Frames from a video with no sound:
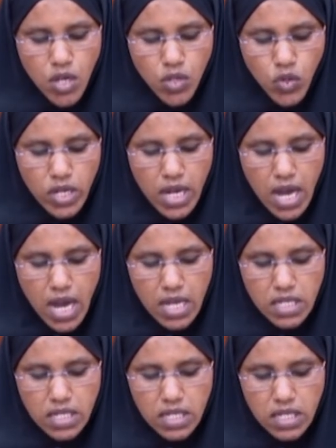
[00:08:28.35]
to
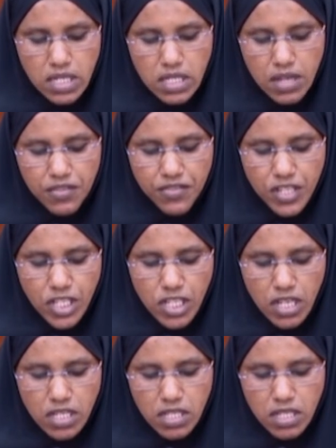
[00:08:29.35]
enhance its
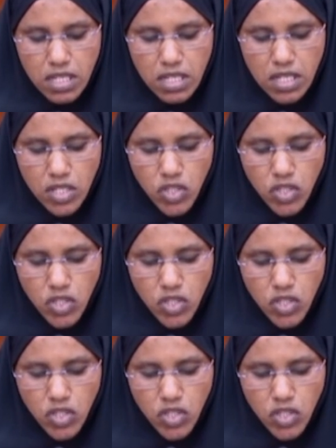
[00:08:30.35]
efficiency,